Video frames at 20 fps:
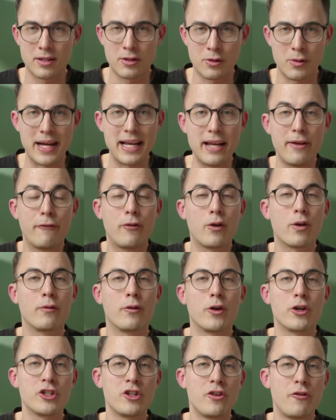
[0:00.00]
created for
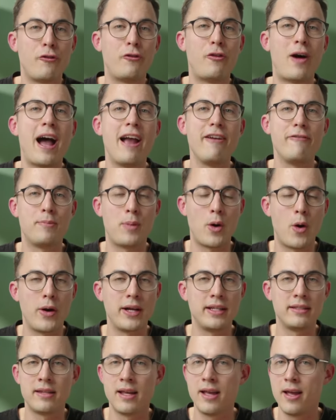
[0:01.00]
version
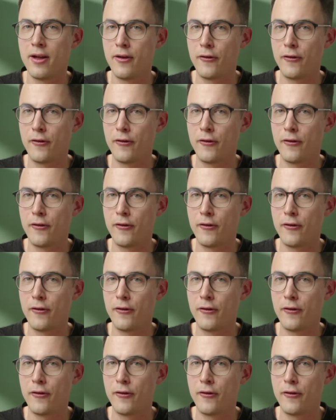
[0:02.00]
5.4